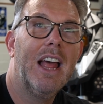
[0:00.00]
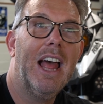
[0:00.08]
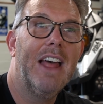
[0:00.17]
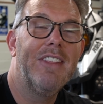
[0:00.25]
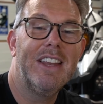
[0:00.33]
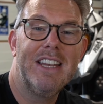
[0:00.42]

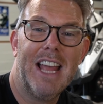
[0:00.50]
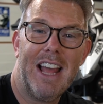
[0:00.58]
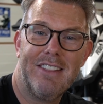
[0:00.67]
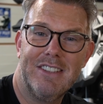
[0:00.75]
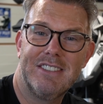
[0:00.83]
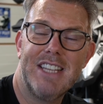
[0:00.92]
And then you
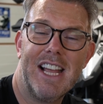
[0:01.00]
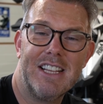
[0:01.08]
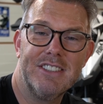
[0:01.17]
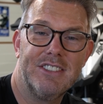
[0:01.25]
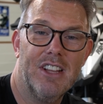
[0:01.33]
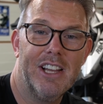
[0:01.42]
had the
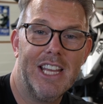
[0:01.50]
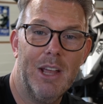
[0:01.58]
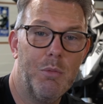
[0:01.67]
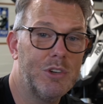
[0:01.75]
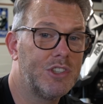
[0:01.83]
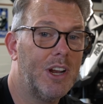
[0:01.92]
second circuit,
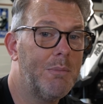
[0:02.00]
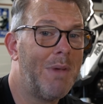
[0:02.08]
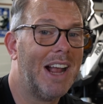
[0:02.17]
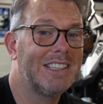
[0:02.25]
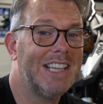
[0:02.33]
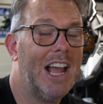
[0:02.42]
which
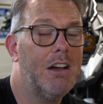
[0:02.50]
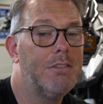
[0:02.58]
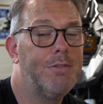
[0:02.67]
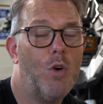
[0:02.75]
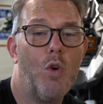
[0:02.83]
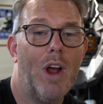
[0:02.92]
maxed out at
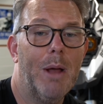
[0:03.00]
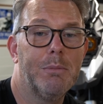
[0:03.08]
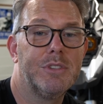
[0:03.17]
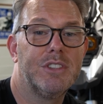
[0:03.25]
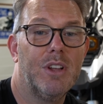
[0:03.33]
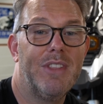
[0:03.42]
4
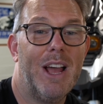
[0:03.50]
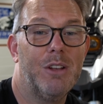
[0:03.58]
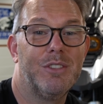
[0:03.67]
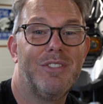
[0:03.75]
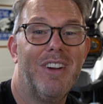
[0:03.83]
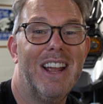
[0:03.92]
amps. So that
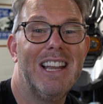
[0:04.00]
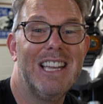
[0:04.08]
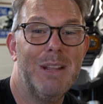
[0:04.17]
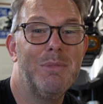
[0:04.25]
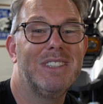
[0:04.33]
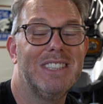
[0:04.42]
was very
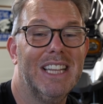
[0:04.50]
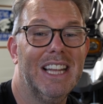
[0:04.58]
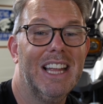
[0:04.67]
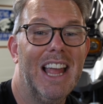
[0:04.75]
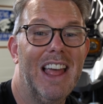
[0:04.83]
limiting.